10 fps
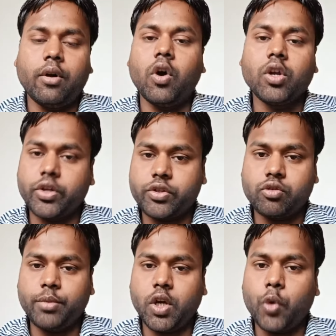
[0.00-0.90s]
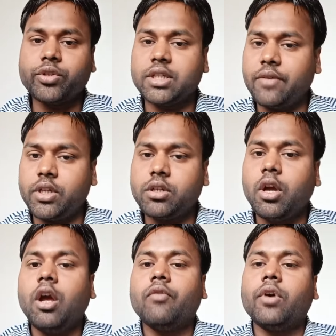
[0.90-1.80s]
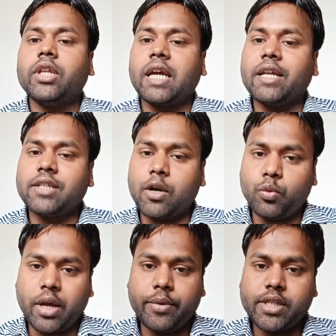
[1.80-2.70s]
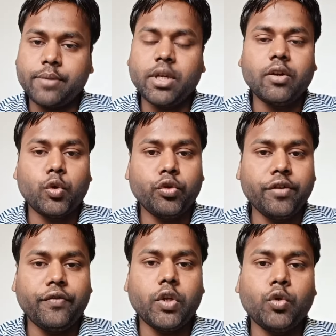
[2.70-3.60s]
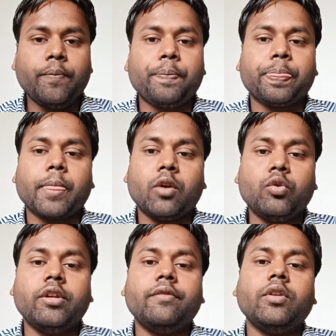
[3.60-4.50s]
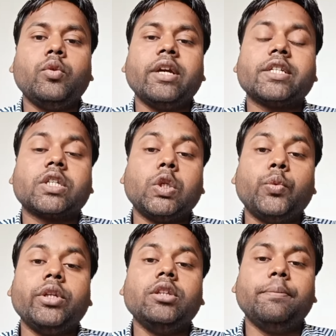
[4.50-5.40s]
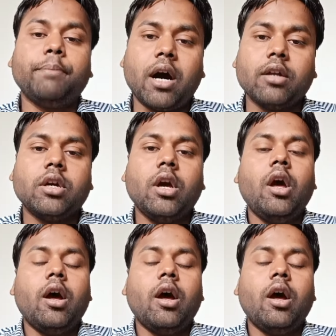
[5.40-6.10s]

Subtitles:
or customer account debit for the cash that we have received to revenue excluding the part